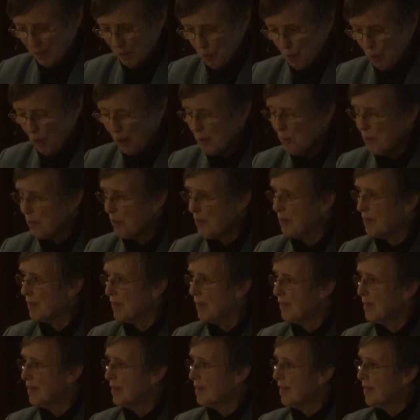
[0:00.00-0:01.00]
What was
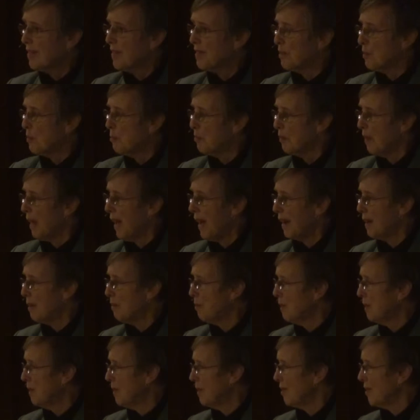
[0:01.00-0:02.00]
this
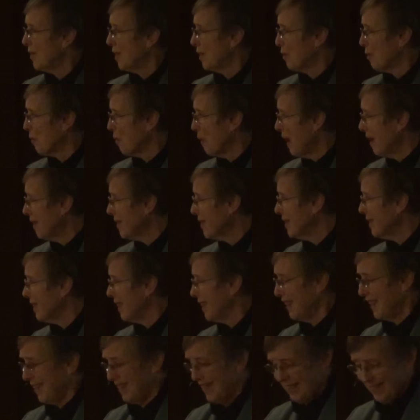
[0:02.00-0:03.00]
sublime
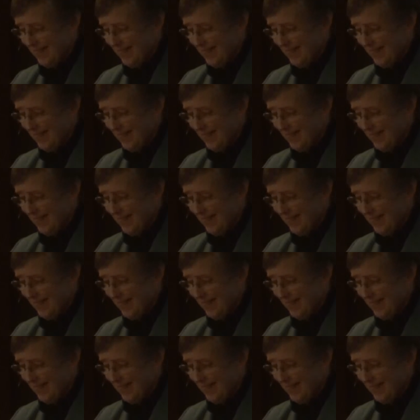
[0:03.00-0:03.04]
generosity?